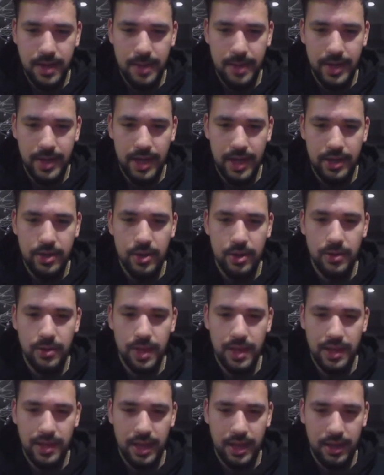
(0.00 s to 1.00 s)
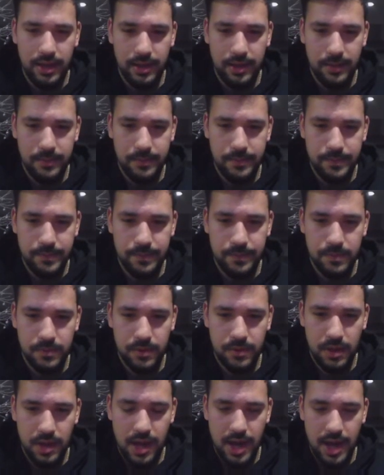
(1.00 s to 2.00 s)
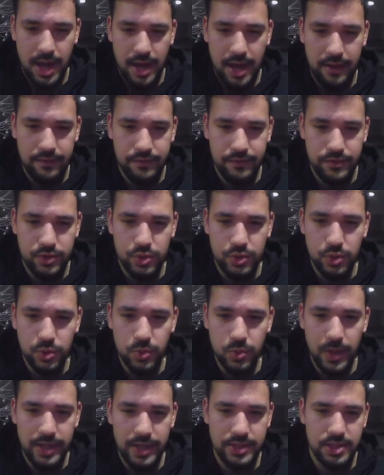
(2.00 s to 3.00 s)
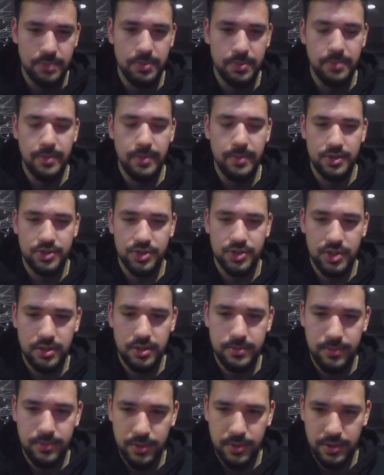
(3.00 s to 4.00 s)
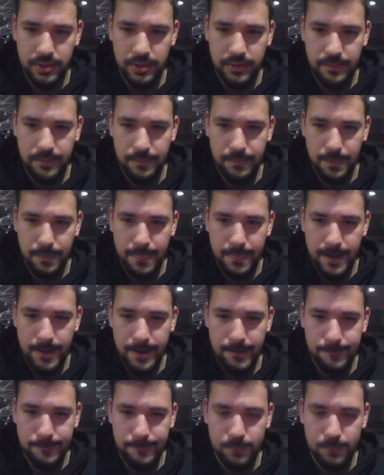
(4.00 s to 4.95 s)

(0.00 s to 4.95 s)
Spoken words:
I mean, I know that like I have 2 ways to put monsters on the board now.